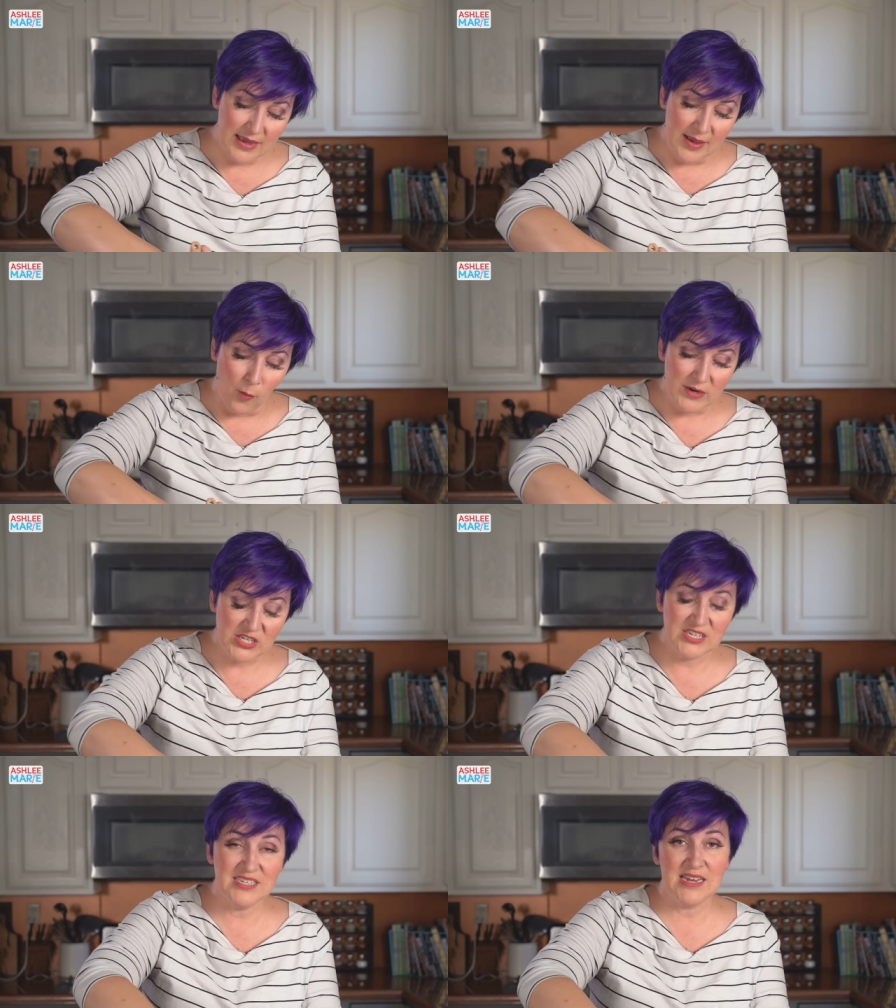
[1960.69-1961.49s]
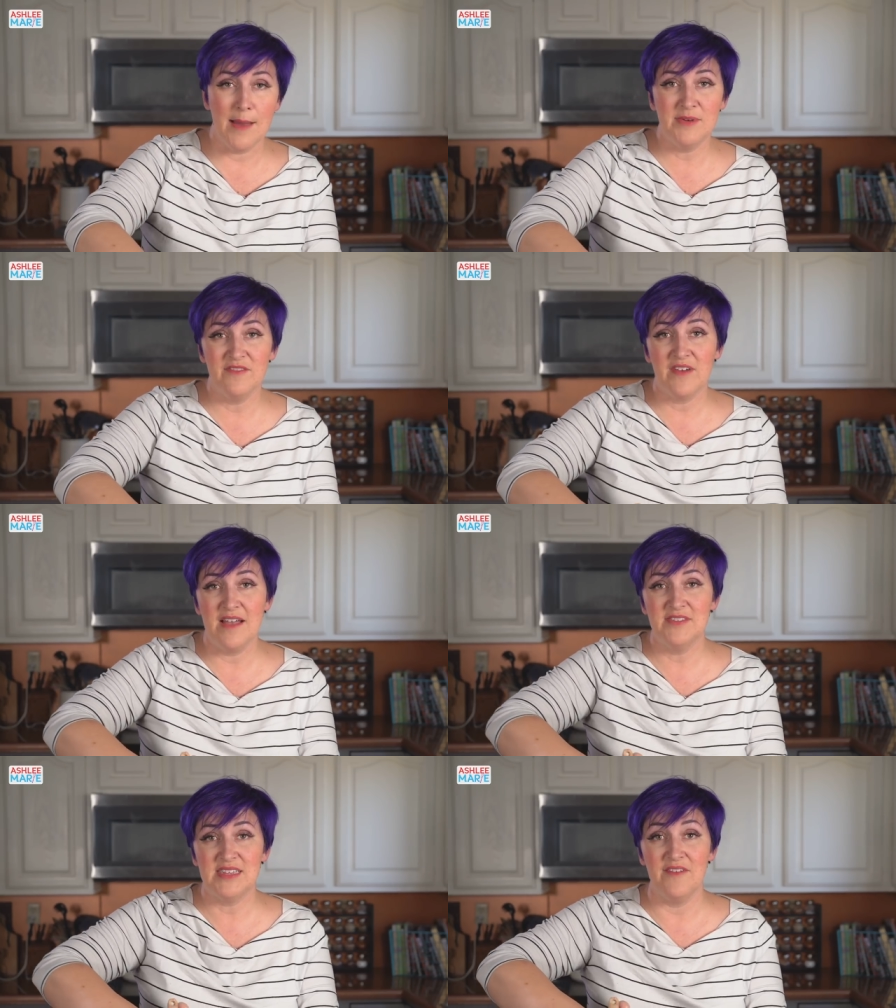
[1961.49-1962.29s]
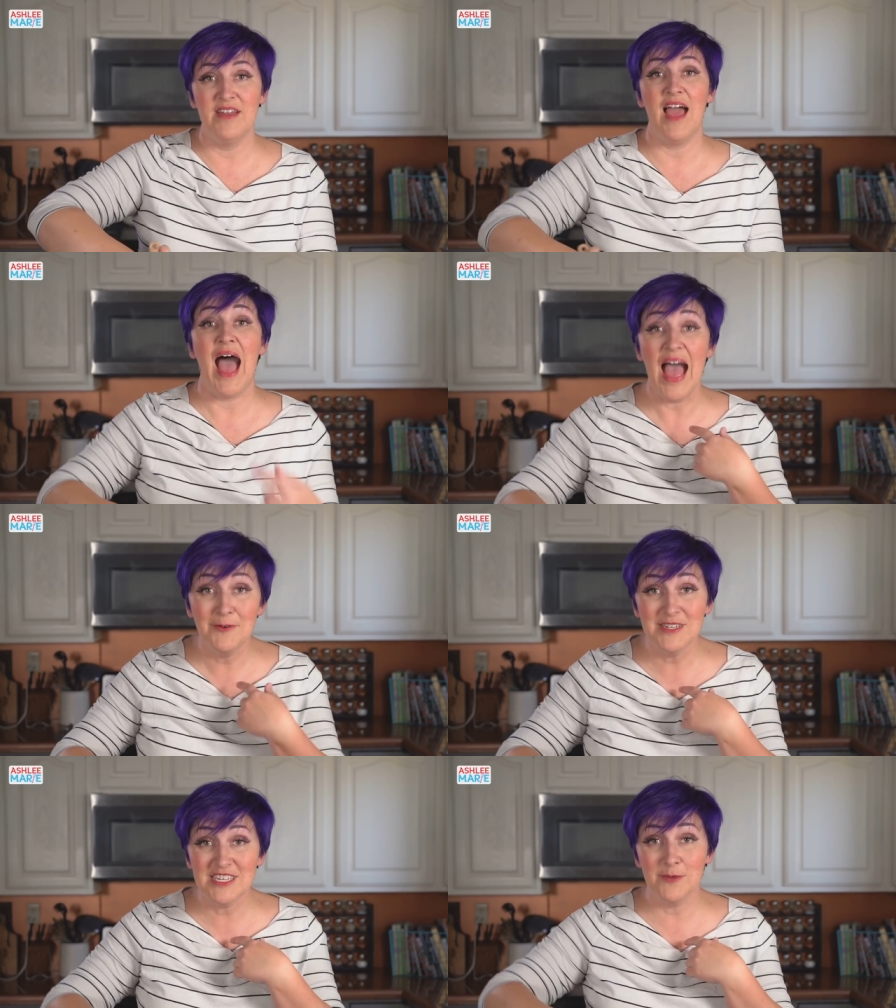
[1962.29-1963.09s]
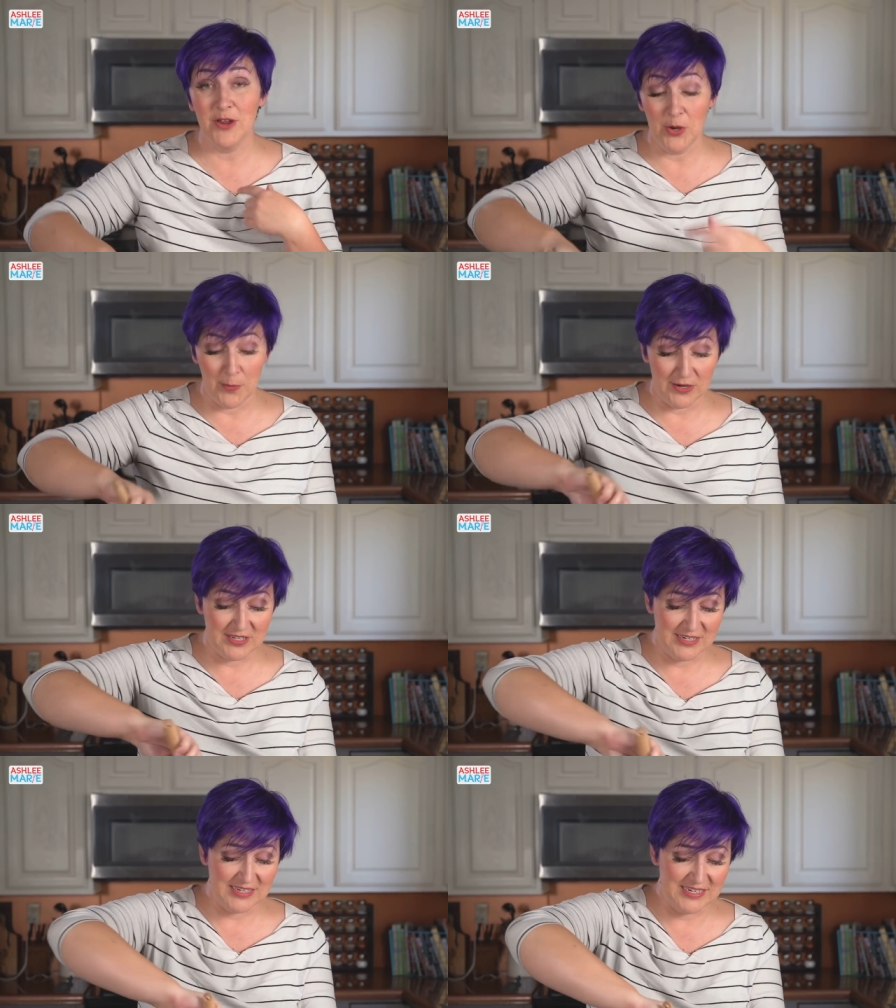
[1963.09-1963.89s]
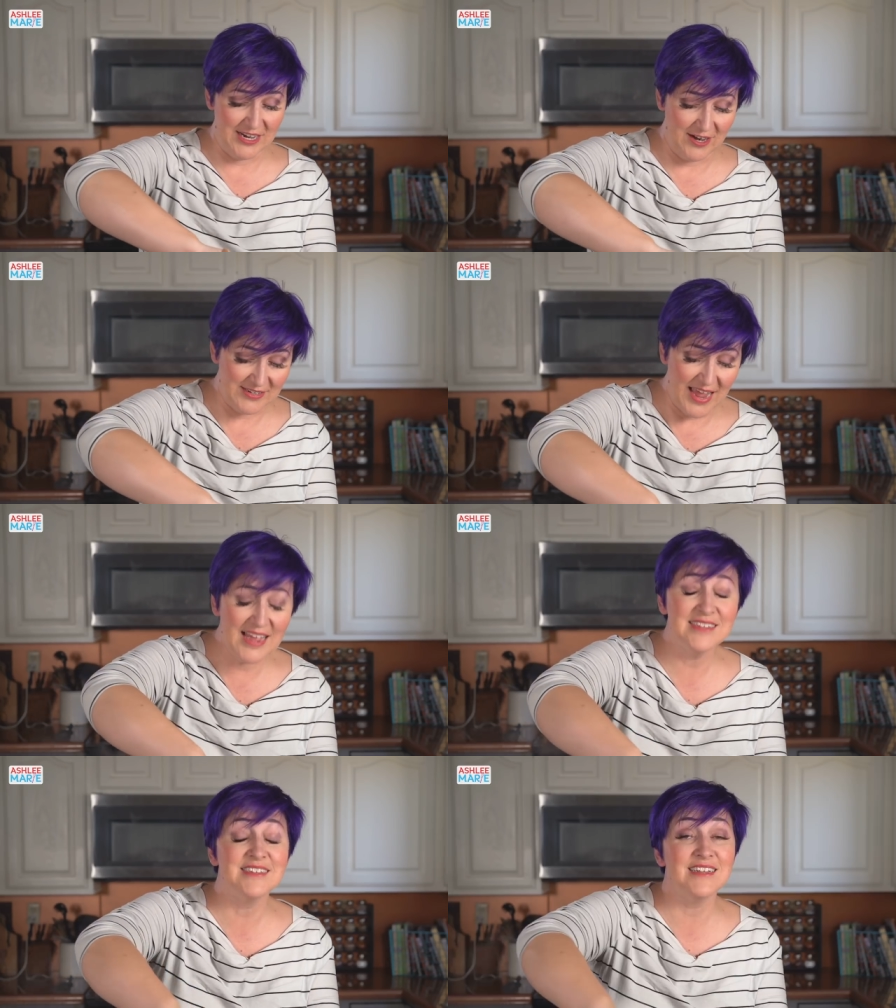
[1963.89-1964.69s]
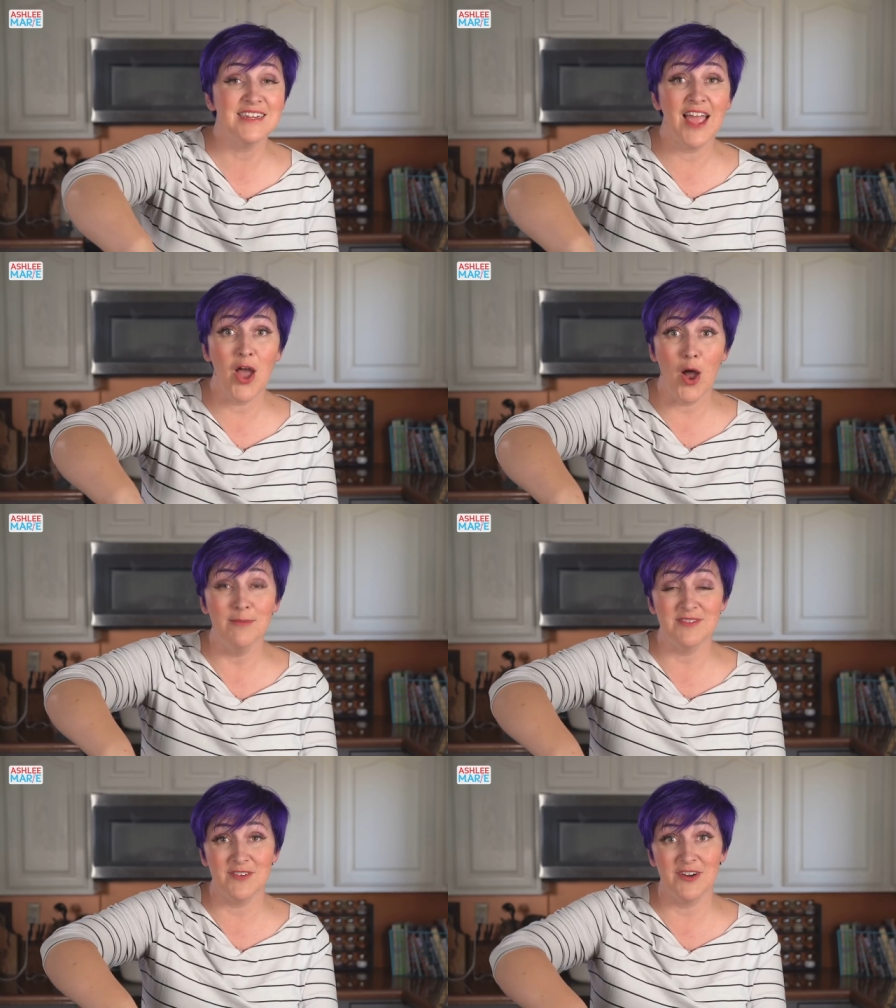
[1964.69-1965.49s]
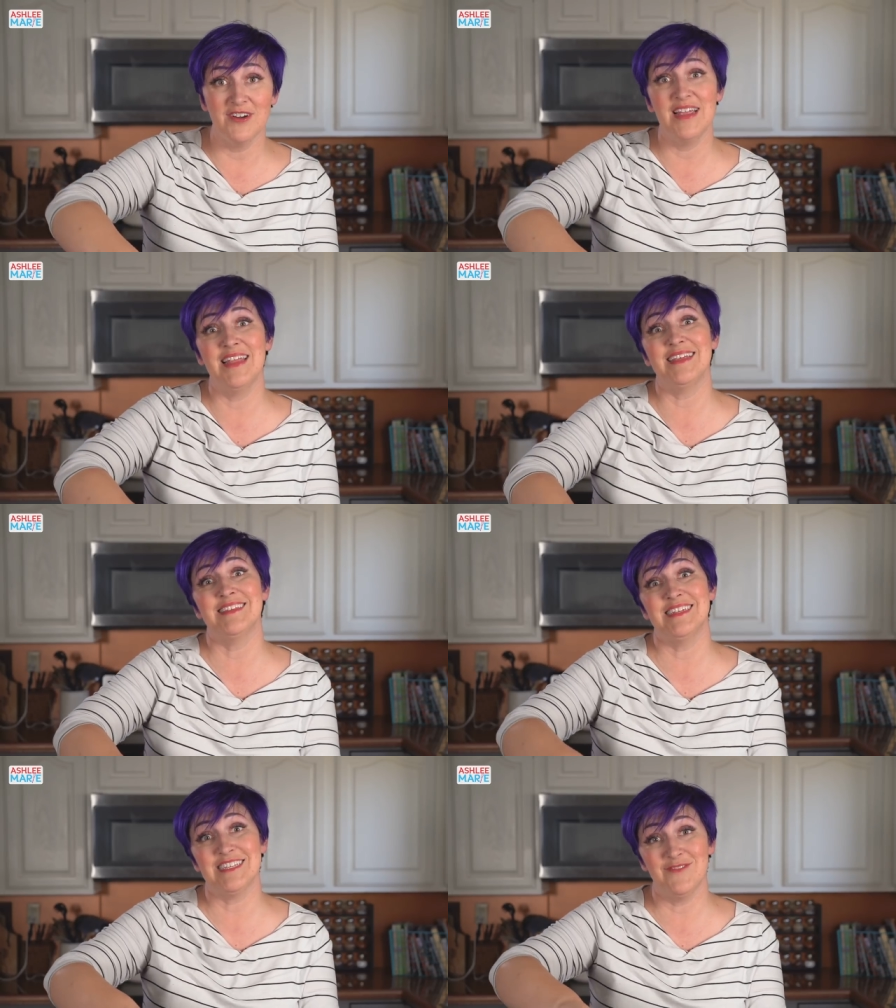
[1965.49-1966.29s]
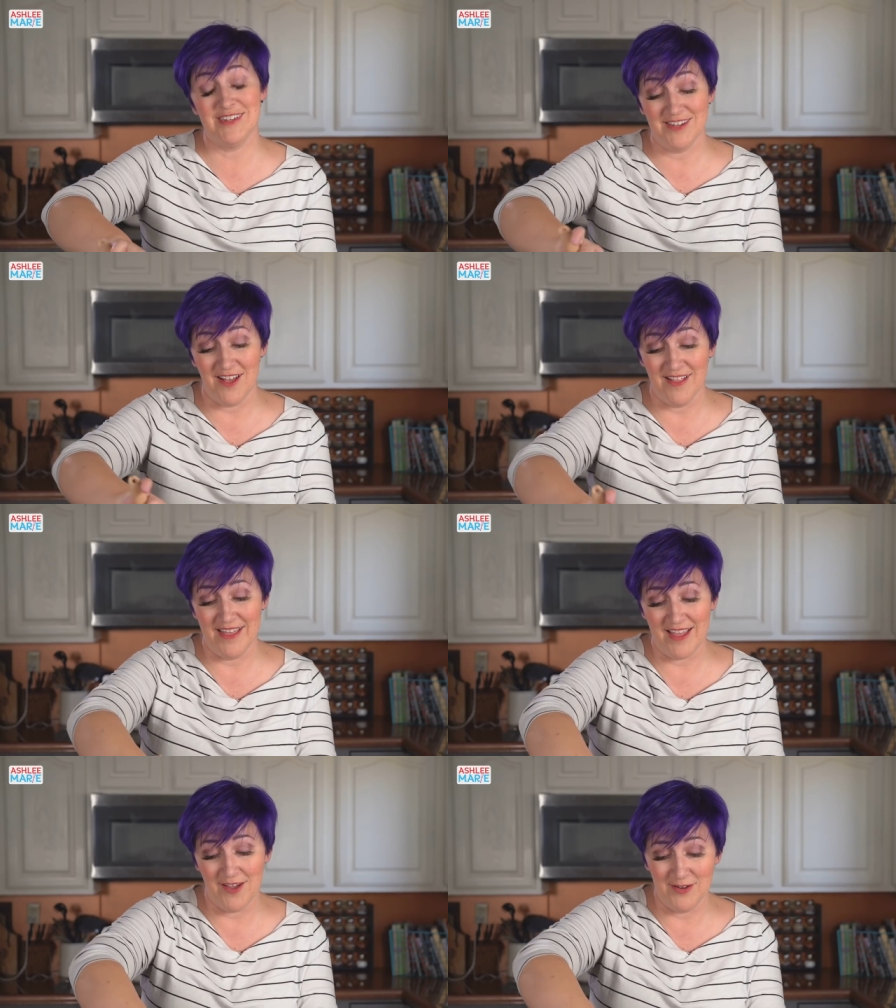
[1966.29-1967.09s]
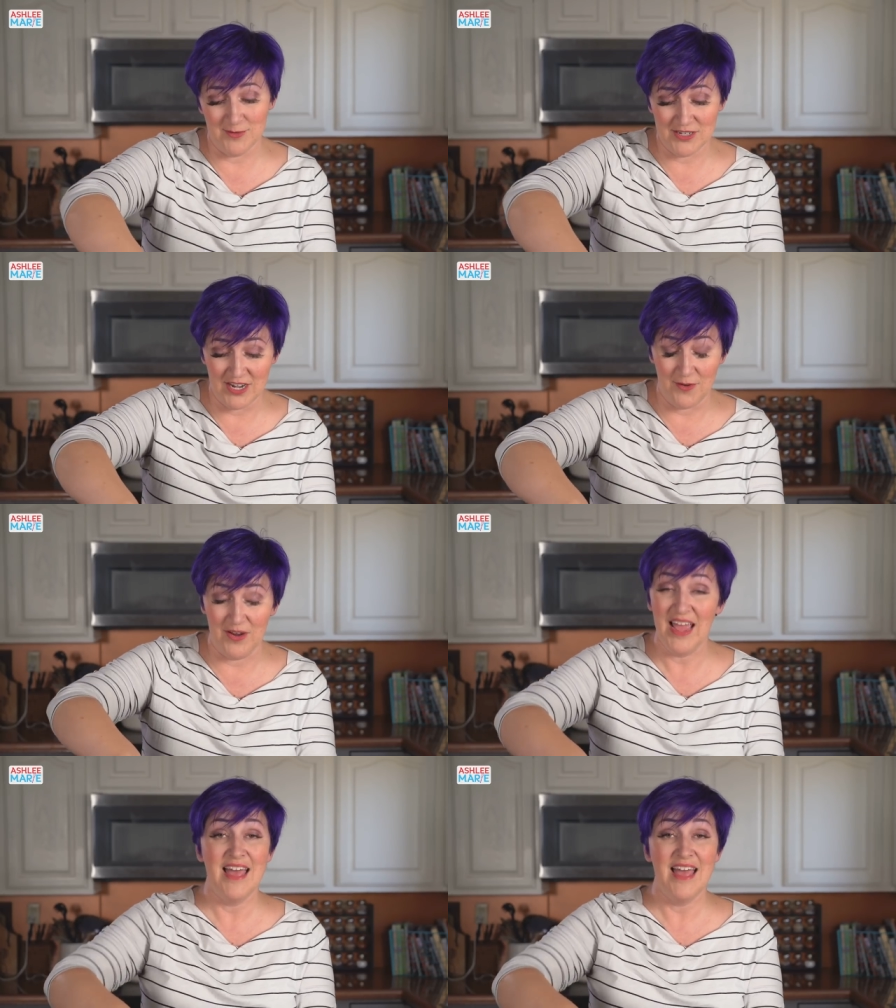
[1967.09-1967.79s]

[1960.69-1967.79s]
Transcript: when she stopped at 5'7", I was the one who burst into tears. I had such high hopes for her hitting 6 feet tall, like I always wish I would.